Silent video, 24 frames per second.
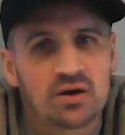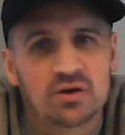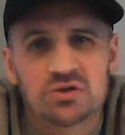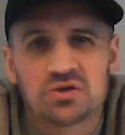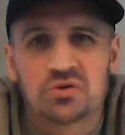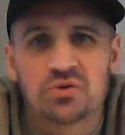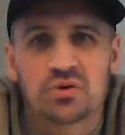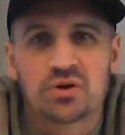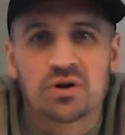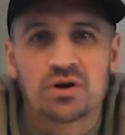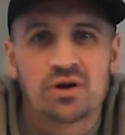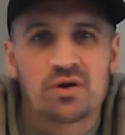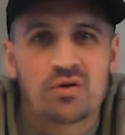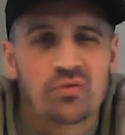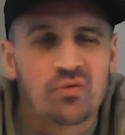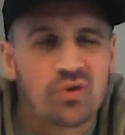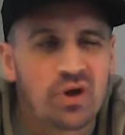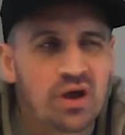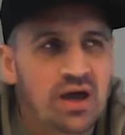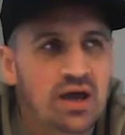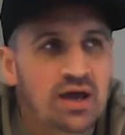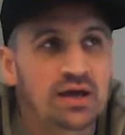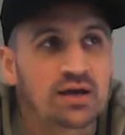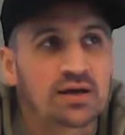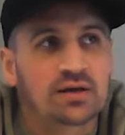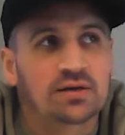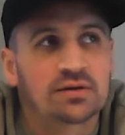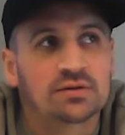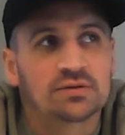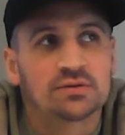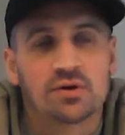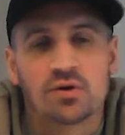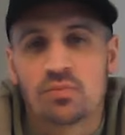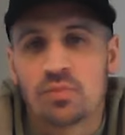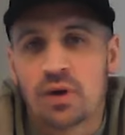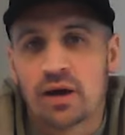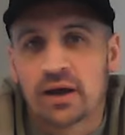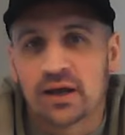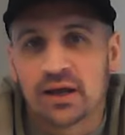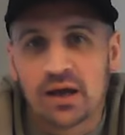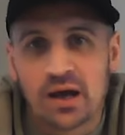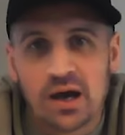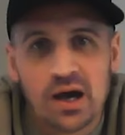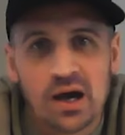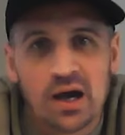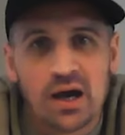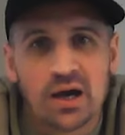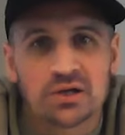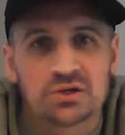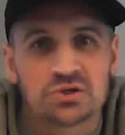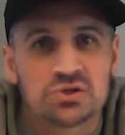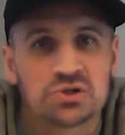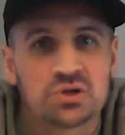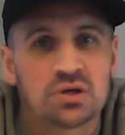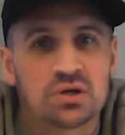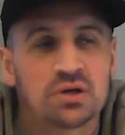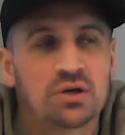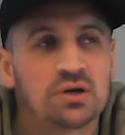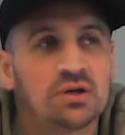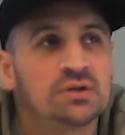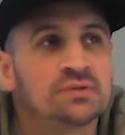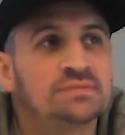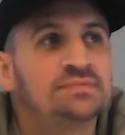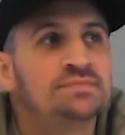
I heard you were in a wreck. Oh my gosh."